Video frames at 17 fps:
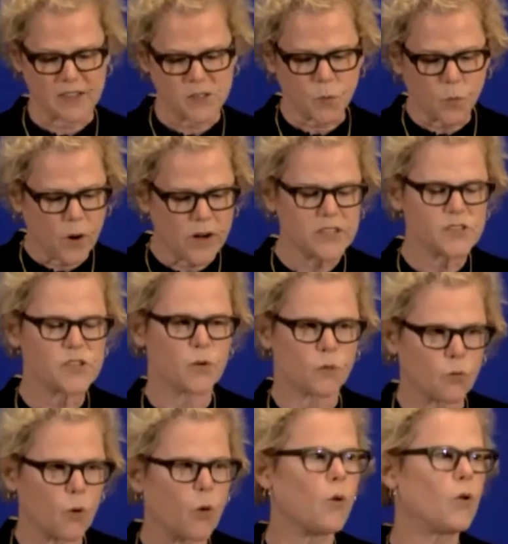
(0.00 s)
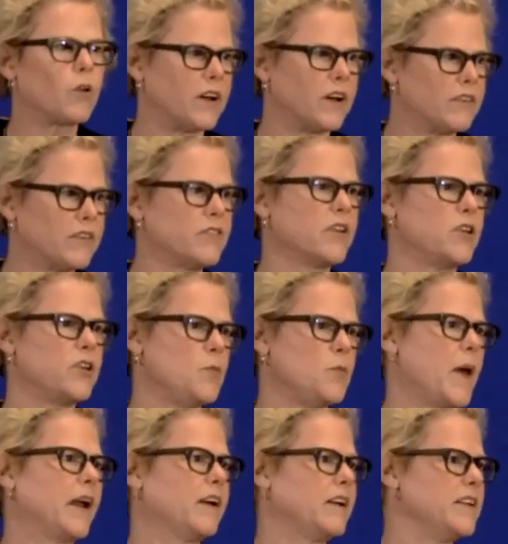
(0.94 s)
And that's what is the role of the
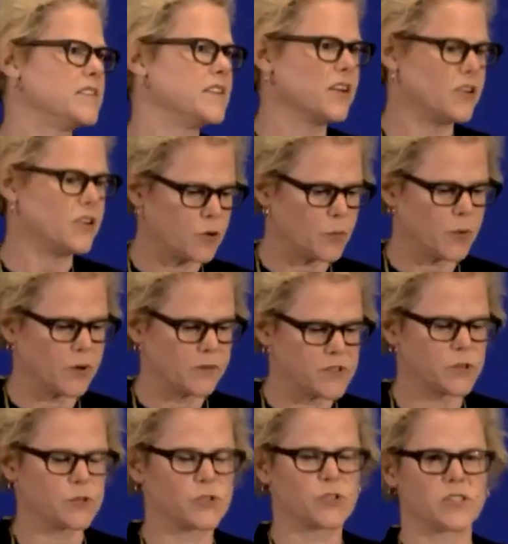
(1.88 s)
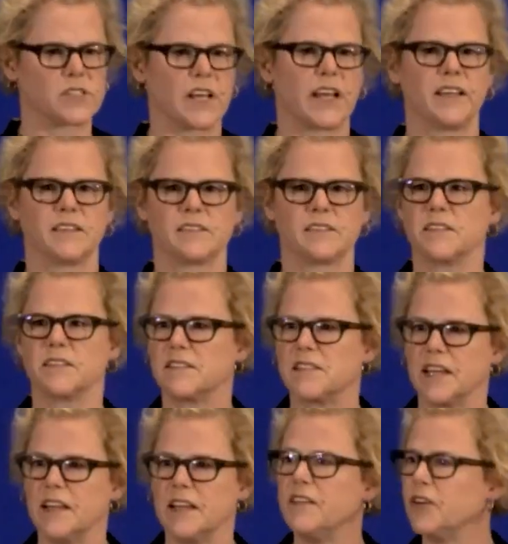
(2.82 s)
humanities and interpretive social
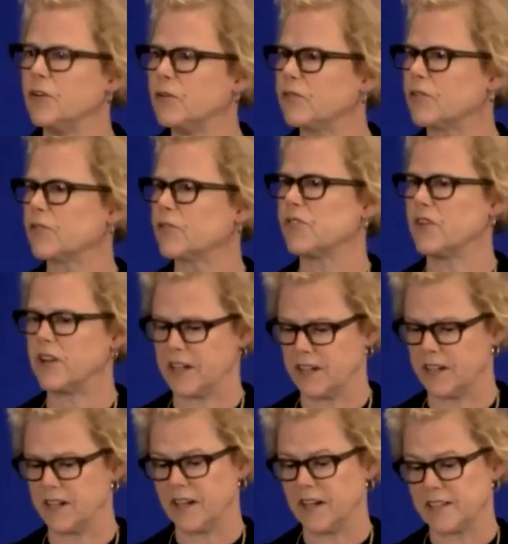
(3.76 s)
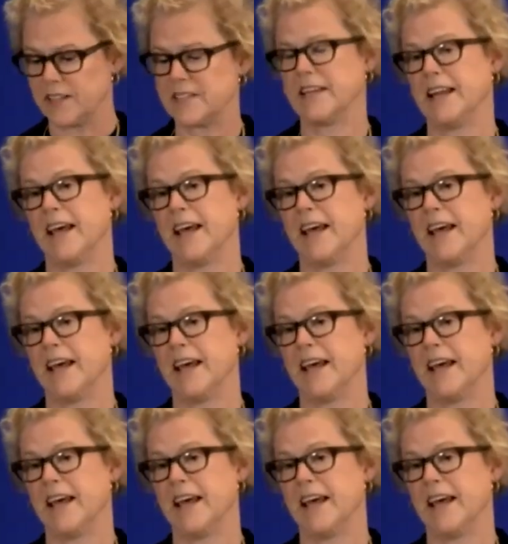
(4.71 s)
sciences in the university